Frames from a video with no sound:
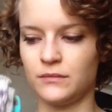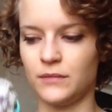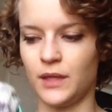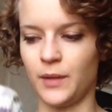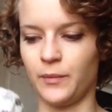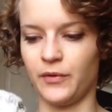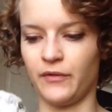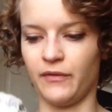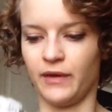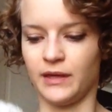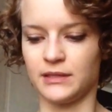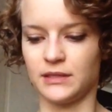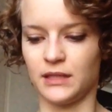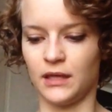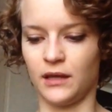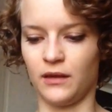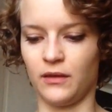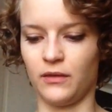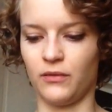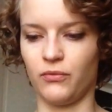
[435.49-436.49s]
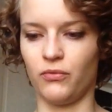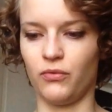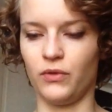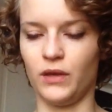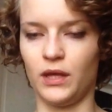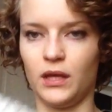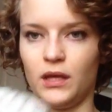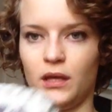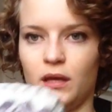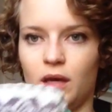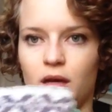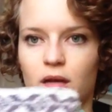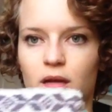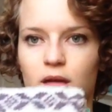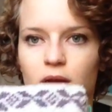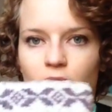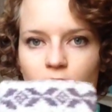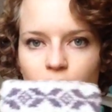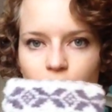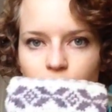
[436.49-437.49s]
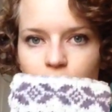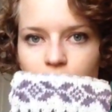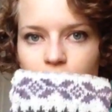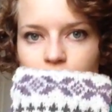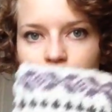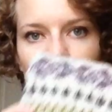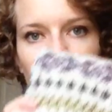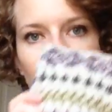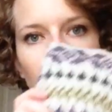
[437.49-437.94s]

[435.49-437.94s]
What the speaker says: improvising the colorwork